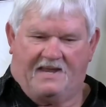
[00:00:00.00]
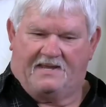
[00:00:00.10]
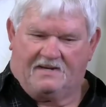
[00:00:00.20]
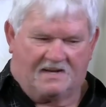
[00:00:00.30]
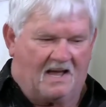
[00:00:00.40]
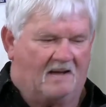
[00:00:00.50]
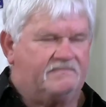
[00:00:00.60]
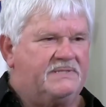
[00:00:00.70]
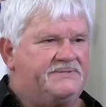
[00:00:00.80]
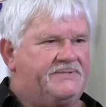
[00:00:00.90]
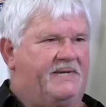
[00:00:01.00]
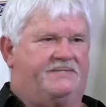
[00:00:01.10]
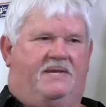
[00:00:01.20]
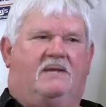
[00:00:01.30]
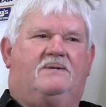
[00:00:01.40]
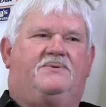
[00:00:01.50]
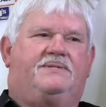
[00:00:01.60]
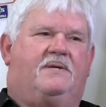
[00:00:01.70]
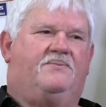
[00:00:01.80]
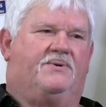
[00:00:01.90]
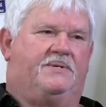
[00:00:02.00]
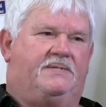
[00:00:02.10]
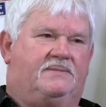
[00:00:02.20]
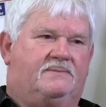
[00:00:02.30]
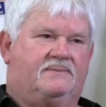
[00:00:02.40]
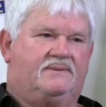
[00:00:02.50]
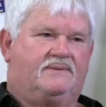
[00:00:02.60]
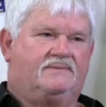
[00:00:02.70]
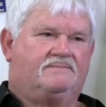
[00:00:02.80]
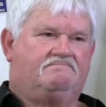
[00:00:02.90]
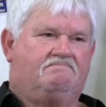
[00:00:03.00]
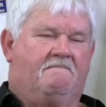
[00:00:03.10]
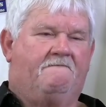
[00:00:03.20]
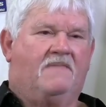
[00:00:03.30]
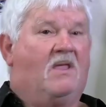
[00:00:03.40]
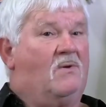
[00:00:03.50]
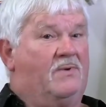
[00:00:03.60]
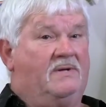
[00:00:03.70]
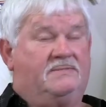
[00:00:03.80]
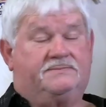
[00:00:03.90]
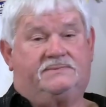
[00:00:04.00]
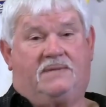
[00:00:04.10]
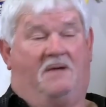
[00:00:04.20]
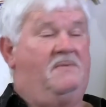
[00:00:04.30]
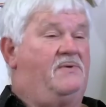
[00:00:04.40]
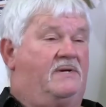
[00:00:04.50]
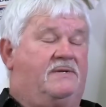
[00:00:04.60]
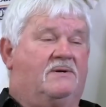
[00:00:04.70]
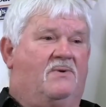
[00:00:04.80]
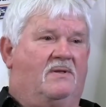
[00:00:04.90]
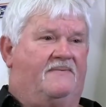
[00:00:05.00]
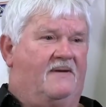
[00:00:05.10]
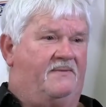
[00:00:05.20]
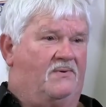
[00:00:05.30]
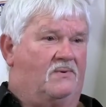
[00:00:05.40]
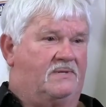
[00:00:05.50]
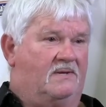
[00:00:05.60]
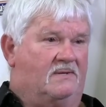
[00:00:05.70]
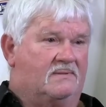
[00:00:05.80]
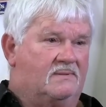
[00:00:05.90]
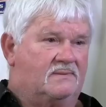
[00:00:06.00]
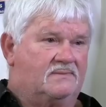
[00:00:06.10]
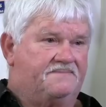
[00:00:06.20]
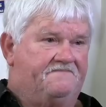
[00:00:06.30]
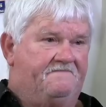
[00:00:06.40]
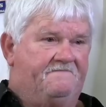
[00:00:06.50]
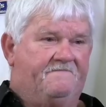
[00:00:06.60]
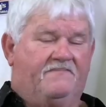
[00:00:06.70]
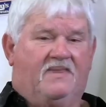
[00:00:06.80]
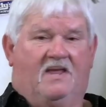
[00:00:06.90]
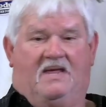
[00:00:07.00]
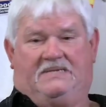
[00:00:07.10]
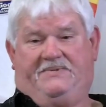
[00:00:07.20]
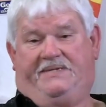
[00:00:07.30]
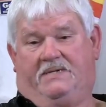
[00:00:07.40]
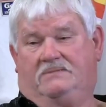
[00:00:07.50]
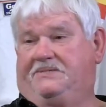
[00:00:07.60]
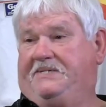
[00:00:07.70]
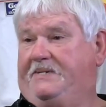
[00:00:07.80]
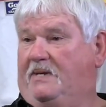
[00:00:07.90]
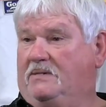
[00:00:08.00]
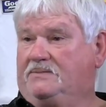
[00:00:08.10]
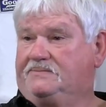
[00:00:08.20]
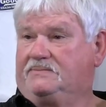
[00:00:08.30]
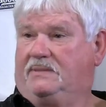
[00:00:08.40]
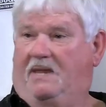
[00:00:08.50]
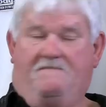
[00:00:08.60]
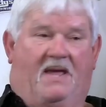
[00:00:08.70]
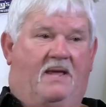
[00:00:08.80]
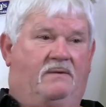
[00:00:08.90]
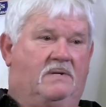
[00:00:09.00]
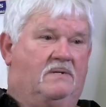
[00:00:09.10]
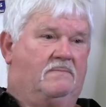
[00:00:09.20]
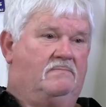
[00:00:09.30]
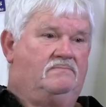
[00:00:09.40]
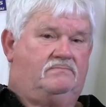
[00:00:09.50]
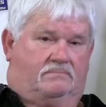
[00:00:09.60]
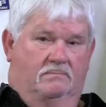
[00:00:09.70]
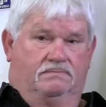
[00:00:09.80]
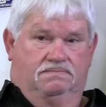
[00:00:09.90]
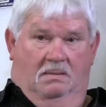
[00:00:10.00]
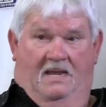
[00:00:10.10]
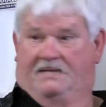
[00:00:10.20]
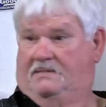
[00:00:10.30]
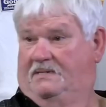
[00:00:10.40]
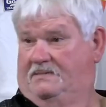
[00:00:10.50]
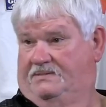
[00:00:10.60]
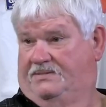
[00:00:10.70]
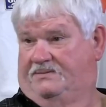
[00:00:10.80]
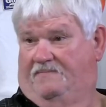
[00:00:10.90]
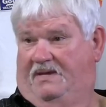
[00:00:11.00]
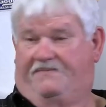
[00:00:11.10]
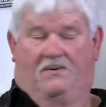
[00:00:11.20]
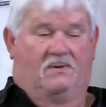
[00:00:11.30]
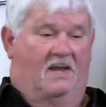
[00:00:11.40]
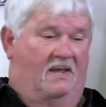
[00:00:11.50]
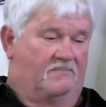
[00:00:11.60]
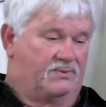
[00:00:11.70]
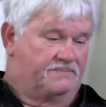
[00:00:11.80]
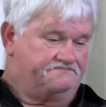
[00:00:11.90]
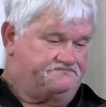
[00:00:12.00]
had accomplished, exactly what they wanted. Well, Tommy went out there and qualified 14th. And we thought, well, you know, ain't bad. Hadn't just made four laps.